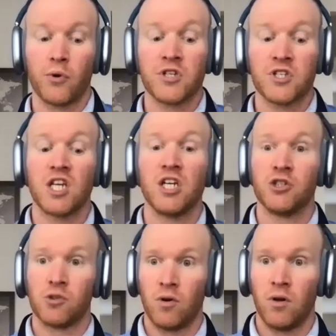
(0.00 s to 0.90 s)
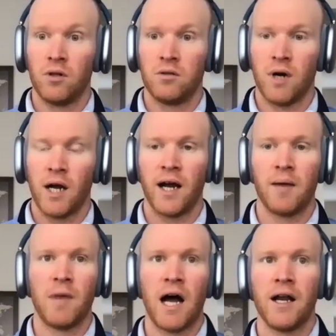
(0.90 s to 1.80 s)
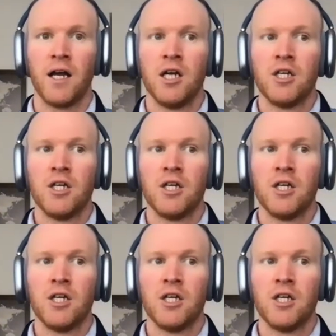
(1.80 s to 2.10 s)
procedural, right? I'm not